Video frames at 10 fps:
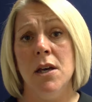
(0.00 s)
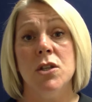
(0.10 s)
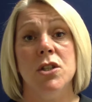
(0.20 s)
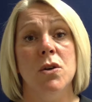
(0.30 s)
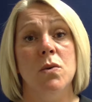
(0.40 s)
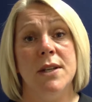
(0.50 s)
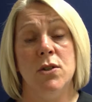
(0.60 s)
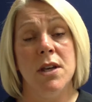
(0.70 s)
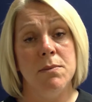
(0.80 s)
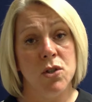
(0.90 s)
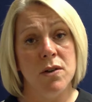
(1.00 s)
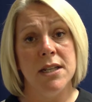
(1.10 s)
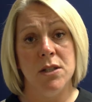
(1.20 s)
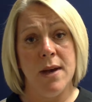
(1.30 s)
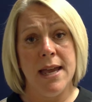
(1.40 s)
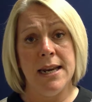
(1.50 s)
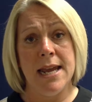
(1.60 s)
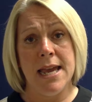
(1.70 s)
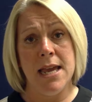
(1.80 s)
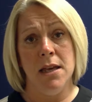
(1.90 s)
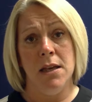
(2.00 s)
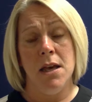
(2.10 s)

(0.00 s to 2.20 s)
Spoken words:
So we took him straight to A&E